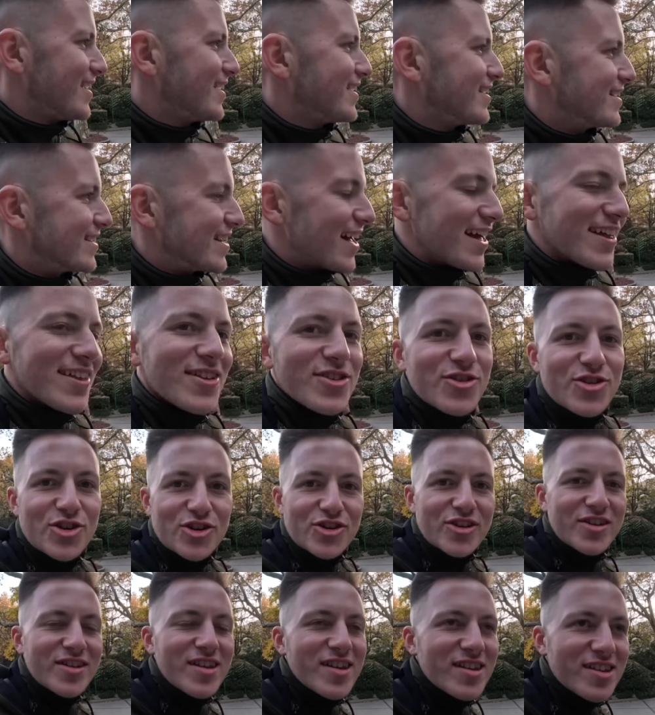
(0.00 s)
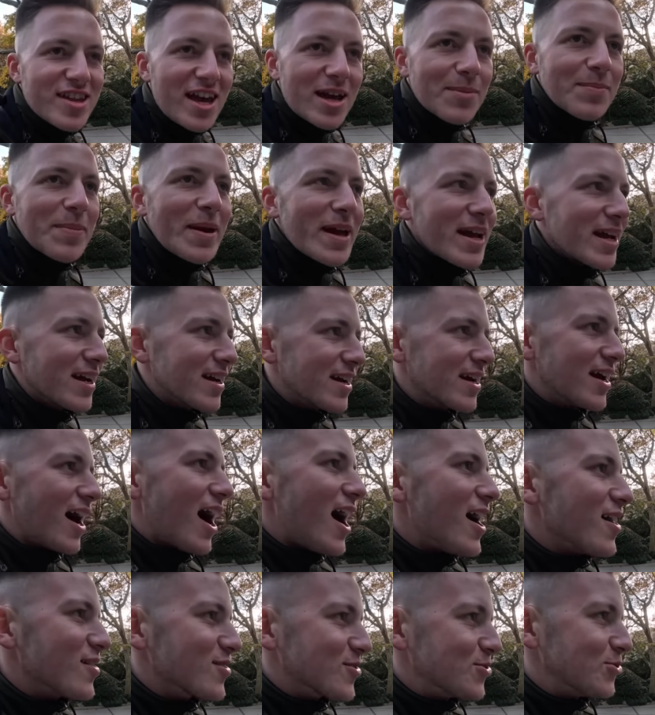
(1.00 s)
Yeah, that's true. This is like being
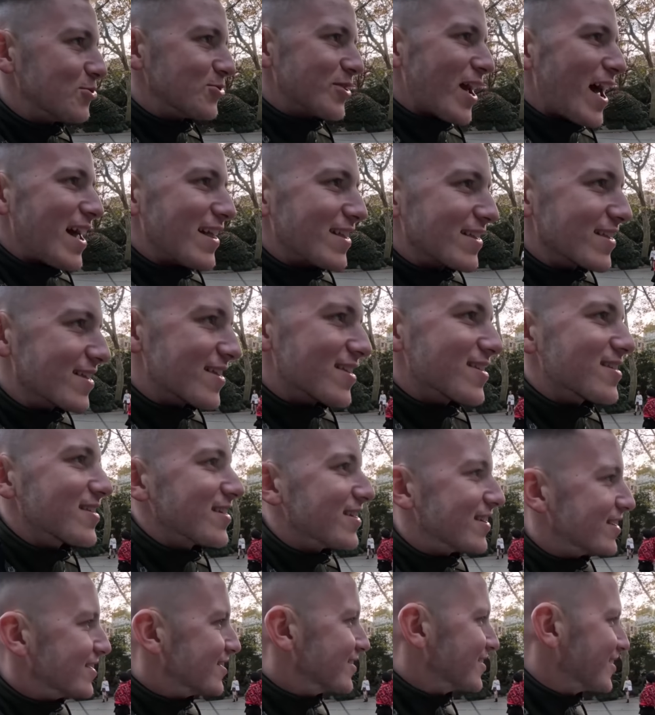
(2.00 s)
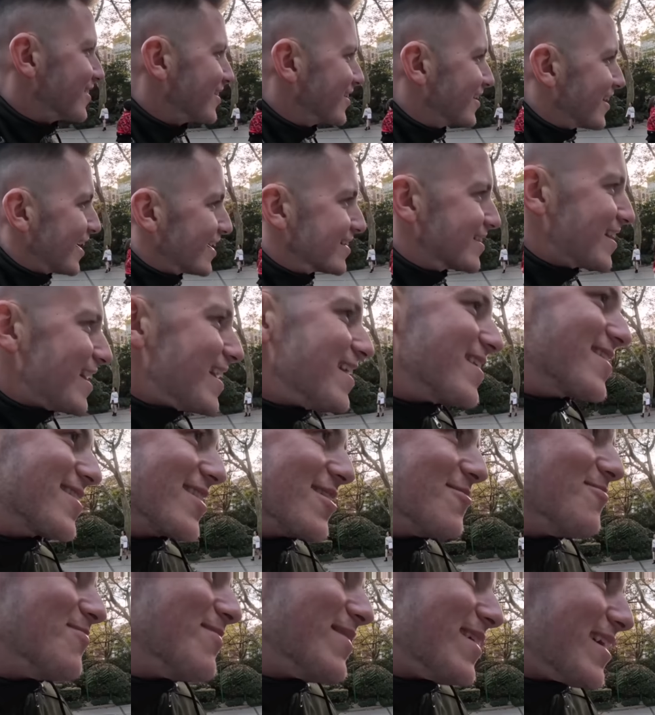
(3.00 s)
high school dance. You gotta like tease
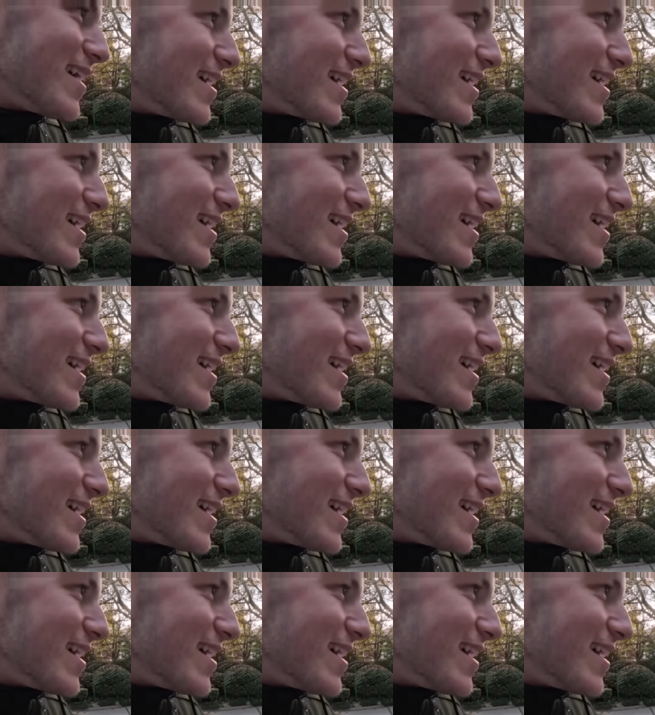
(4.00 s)
them.